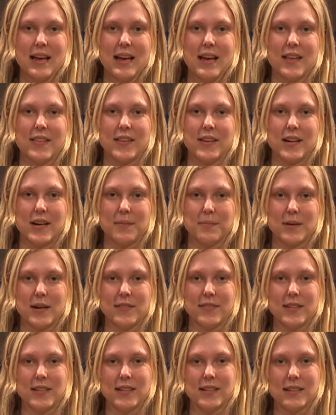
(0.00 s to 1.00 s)
the
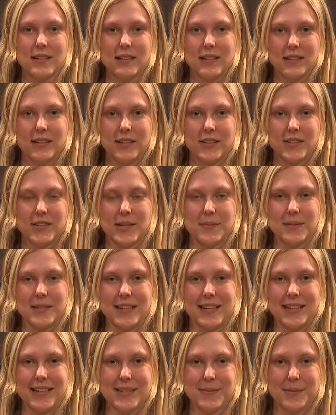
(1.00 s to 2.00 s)
Nonprofit Leadership
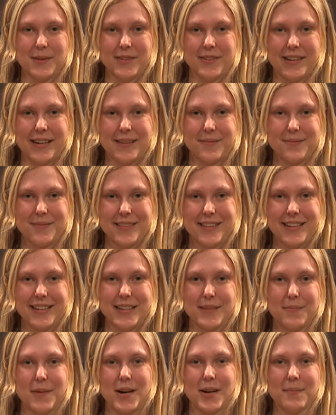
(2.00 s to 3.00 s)
Studies program, the
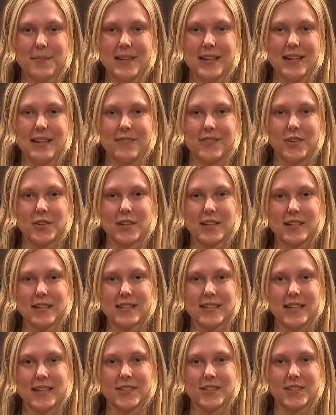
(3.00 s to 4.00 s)
Department of
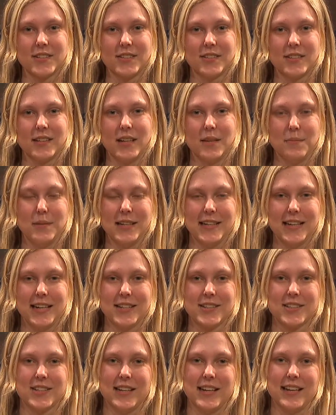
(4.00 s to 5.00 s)
Organizational
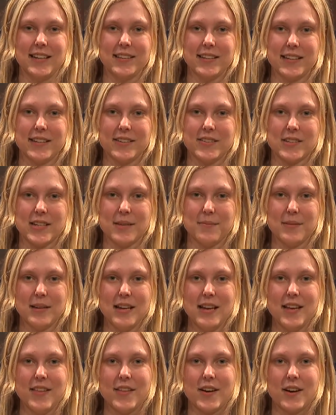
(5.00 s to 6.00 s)
Communication and Leadership,
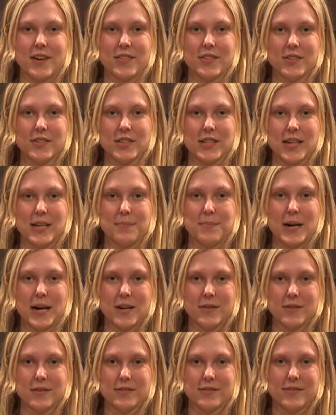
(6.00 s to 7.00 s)
the Arthur J.
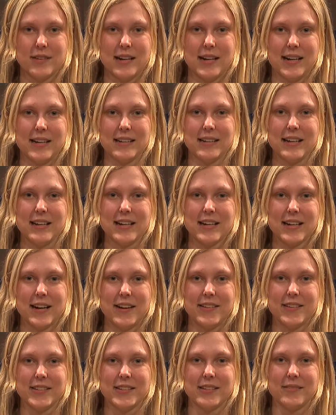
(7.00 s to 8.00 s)
Bauernfein
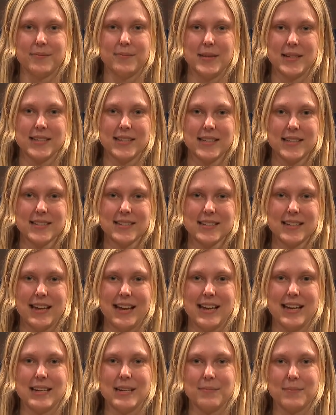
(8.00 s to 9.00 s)
College of Business,
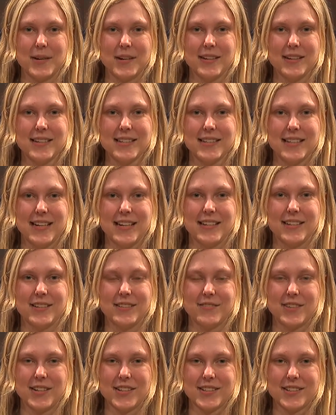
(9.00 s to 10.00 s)
and Murray State
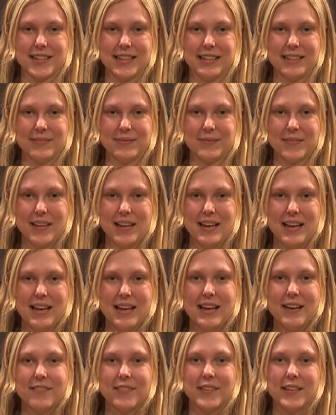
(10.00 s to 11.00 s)
University.
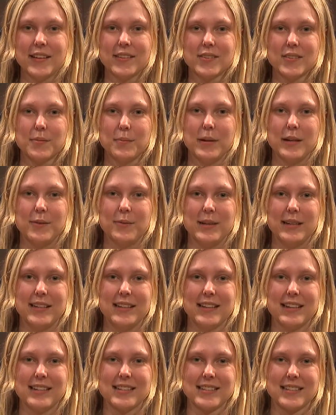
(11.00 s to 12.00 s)
Philanthropy Week
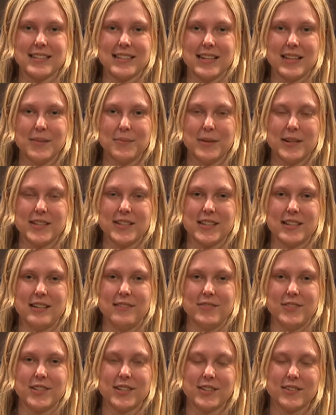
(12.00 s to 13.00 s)
is a celebration of
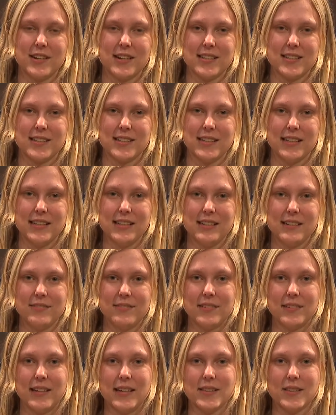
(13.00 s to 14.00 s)
generosity,
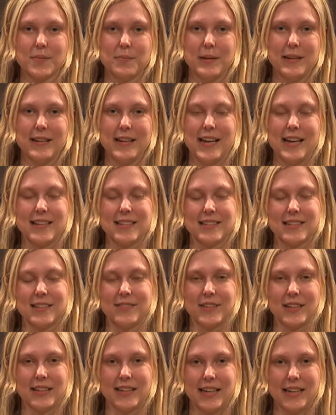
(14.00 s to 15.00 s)
philanthropy, and civic
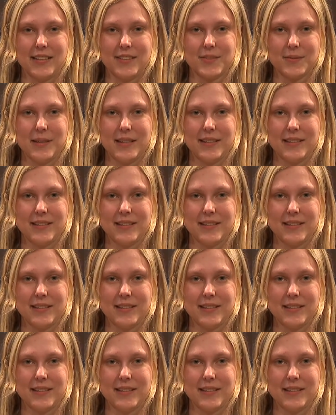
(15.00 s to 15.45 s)
engagement.